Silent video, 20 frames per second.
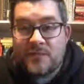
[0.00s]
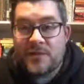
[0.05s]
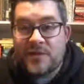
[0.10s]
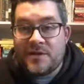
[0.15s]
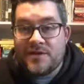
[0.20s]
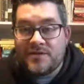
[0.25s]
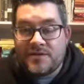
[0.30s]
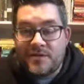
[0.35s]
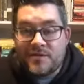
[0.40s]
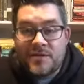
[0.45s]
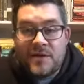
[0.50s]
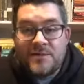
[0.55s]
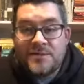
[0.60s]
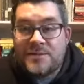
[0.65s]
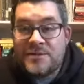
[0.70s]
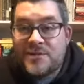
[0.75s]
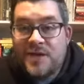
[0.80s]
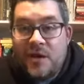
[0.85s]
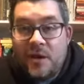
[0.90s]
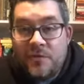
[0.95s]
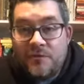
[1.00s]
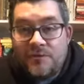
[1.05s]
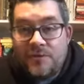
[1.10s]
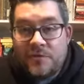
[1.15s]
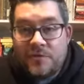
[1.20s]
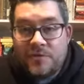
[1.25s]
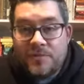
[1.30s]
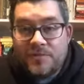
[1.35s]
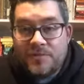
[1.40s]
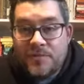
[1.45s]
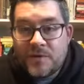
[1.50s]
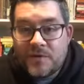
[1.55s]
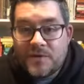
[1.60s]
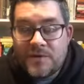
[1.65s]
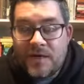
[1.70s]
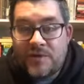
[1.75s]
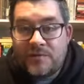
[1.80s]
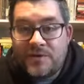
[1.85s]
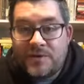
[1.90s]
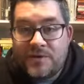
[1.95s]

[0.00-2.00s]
because sometimes it's helpful to have